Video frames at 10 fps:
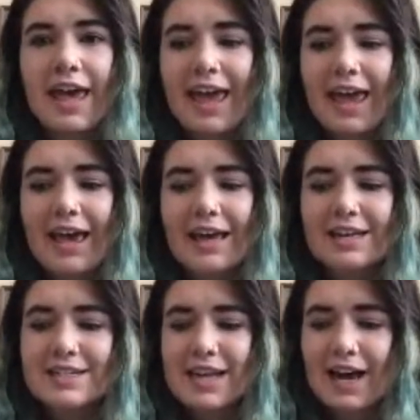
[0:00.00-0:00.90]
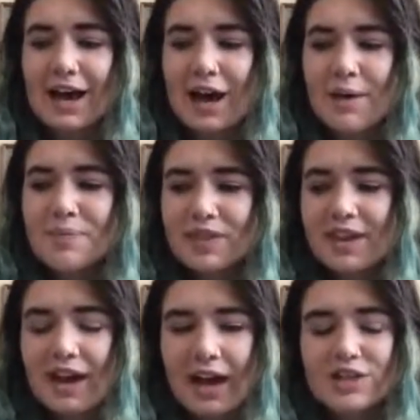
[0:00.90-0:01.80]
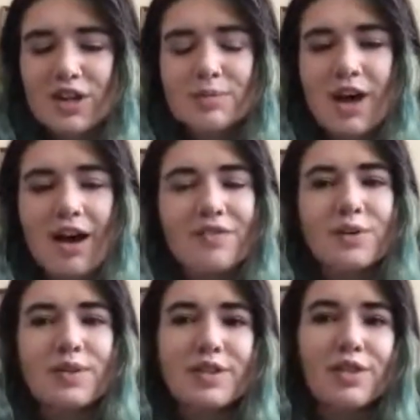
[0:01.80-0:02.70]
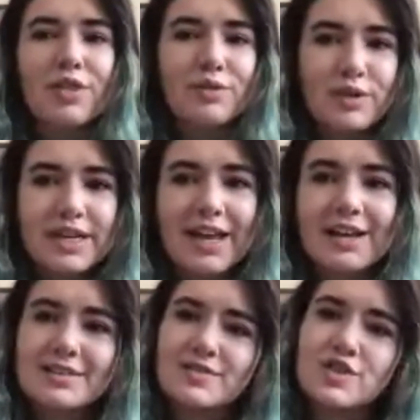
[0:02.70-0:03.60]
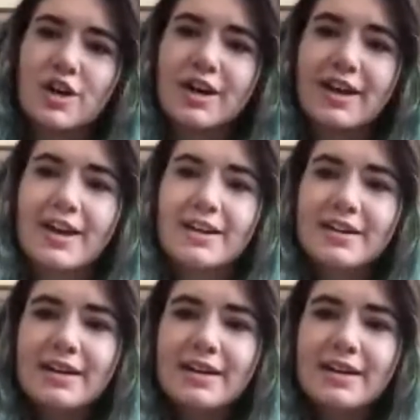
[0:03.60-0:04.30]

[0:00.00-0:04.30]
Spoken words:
and I stopped coughing within 3 days of starting it.